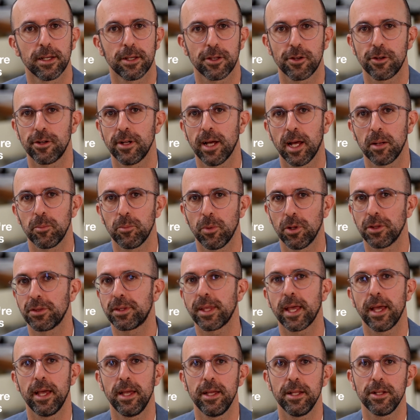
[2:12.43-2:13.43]
You're not
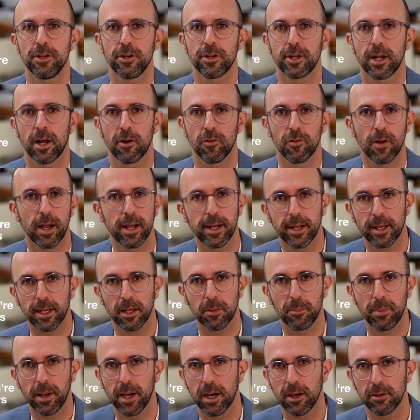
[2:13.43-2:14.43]
Montaigne, you're not
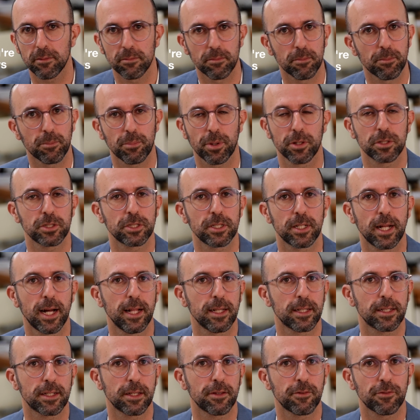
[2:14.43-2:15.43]
writing about
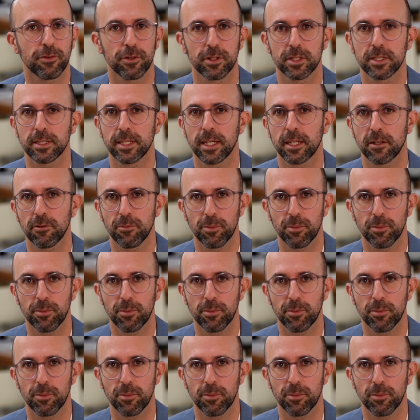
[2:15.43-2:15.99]
personality for the sake